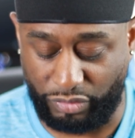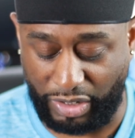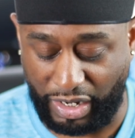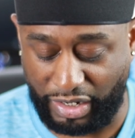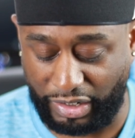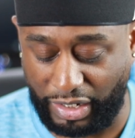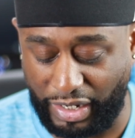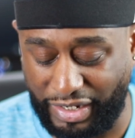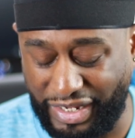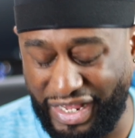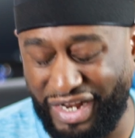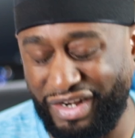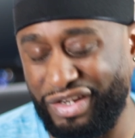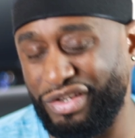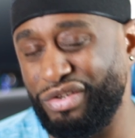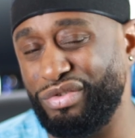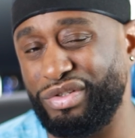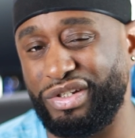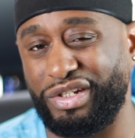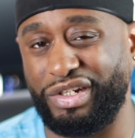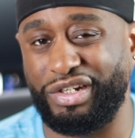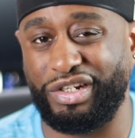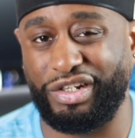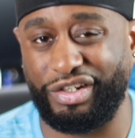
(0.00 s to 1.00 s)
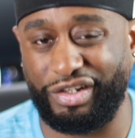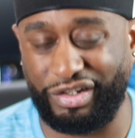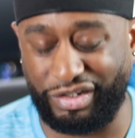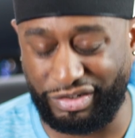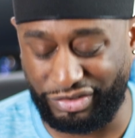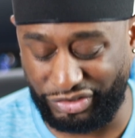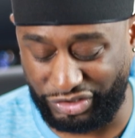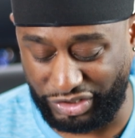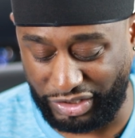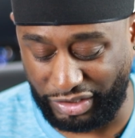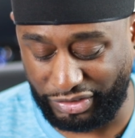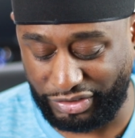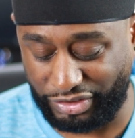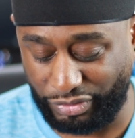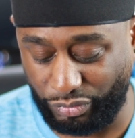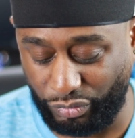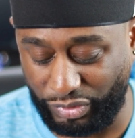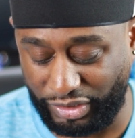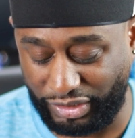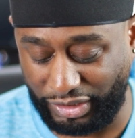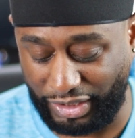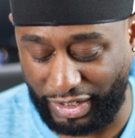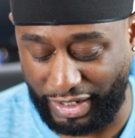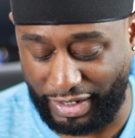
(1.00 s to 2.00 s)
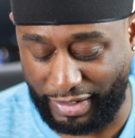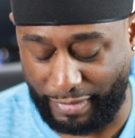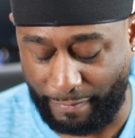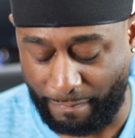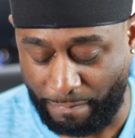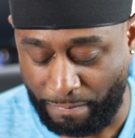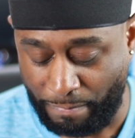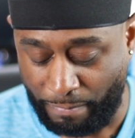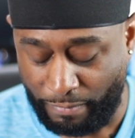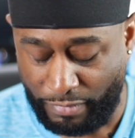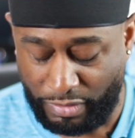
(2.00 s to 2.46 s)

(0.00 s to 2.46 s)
I kind of use it in conjunction with that.